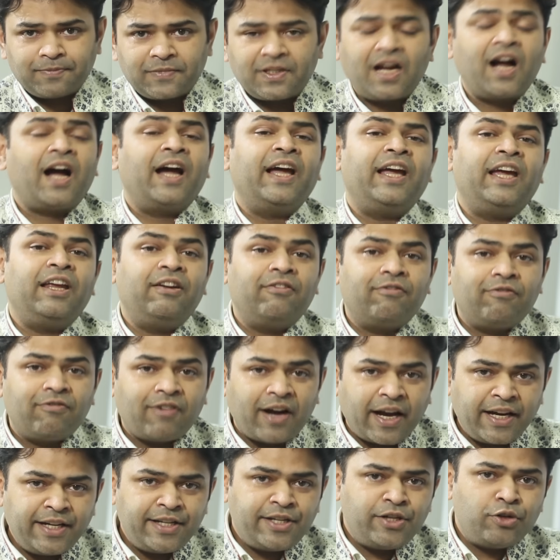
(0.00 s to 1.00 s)
I
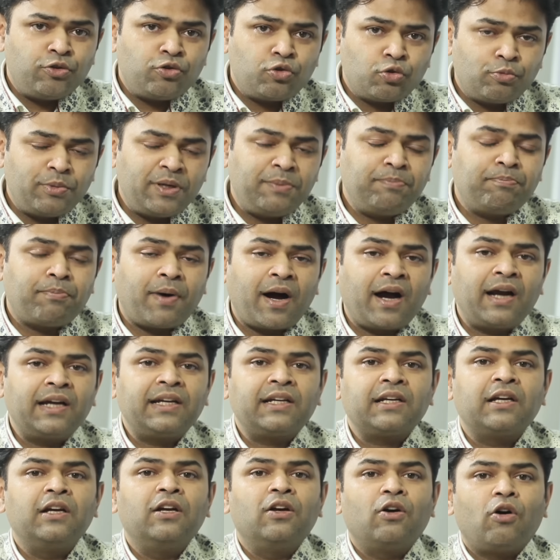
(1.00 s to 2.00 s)
invite you to be
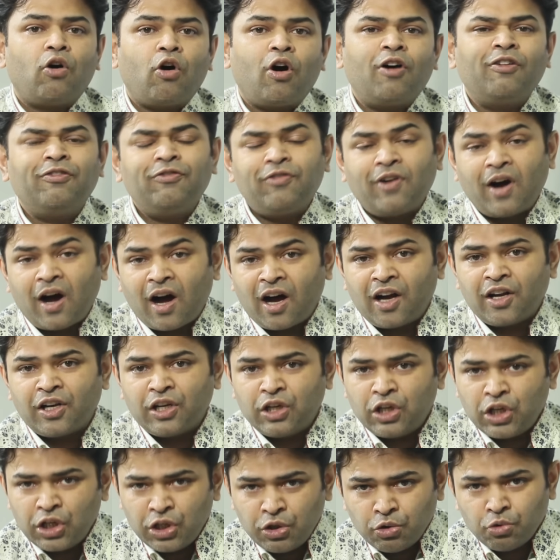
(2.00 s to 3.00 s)
part of our
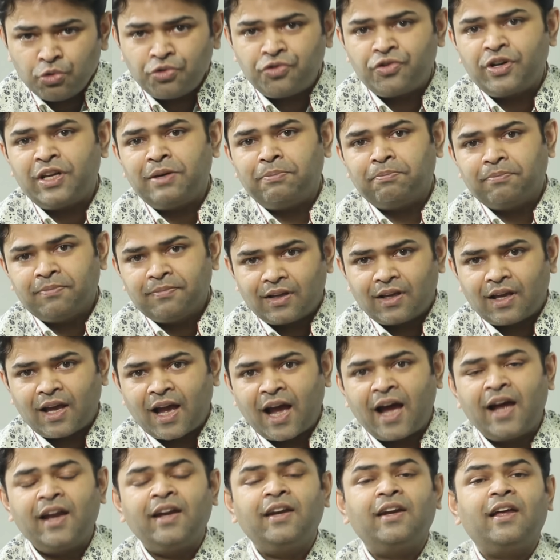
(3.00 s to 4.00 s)
new dream
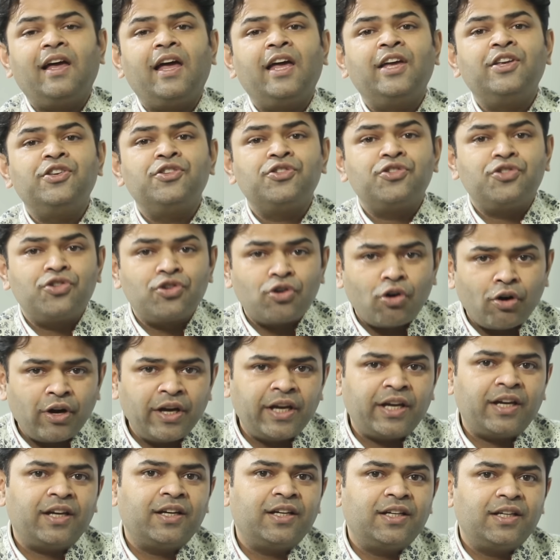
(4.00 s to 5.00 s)
and
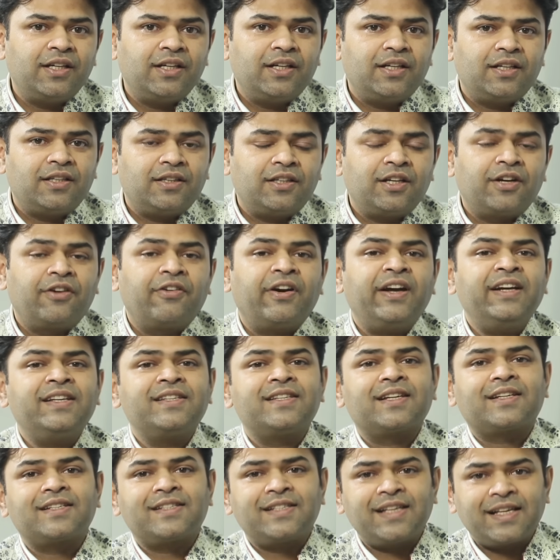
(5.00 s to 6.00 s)
enjoy the great
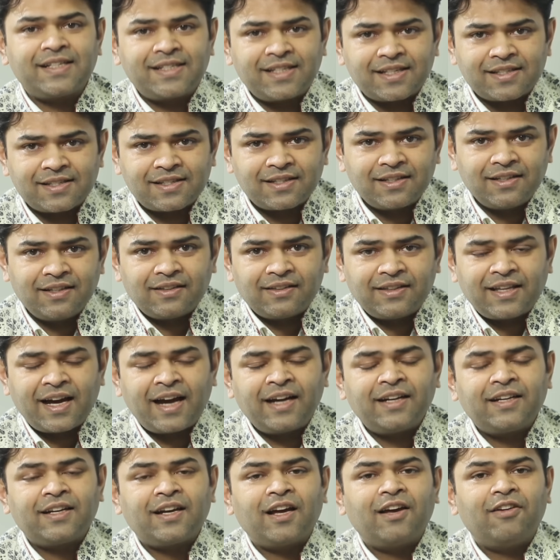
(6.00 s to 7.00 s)
successes
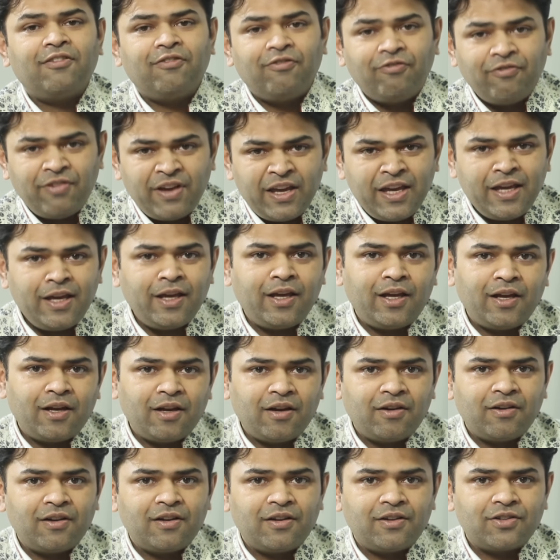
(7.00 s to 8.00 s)
that we
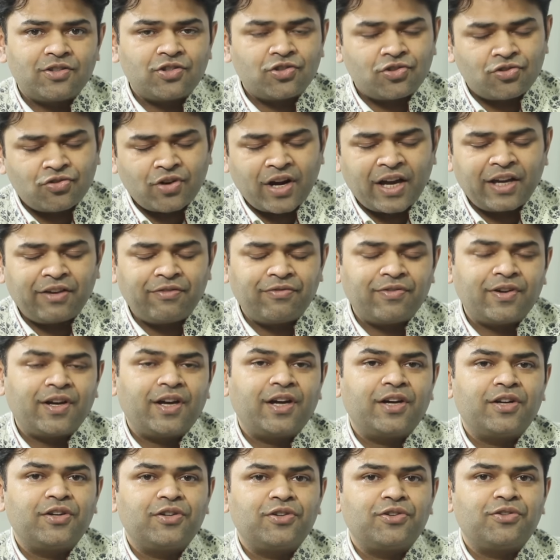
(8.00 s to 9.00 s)
strive
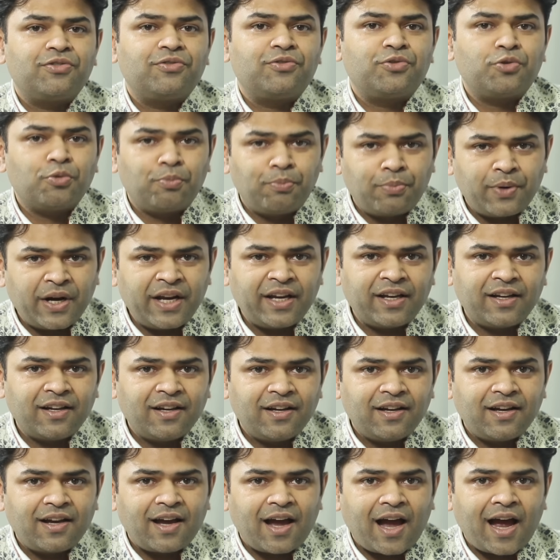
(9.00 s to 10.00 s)
to bring
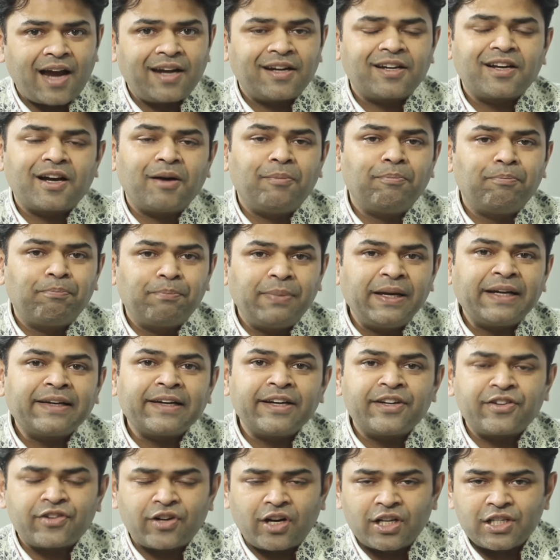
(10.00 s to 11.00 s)
and
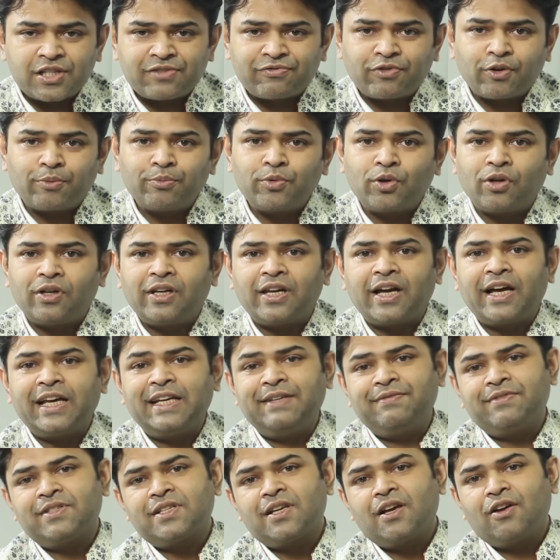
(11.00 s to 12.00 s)
completely transform your
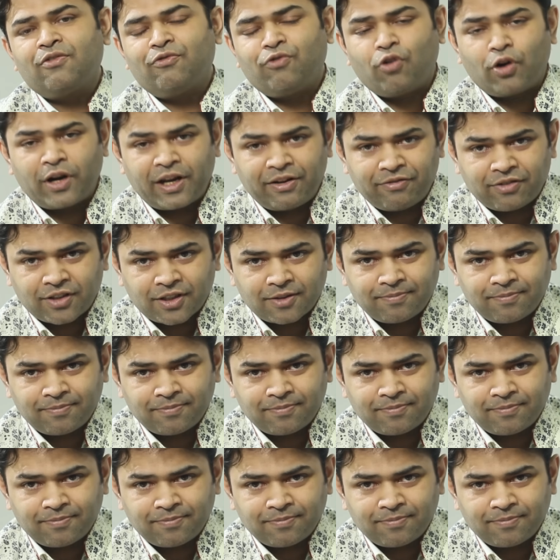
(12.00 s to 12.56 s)
lives forever.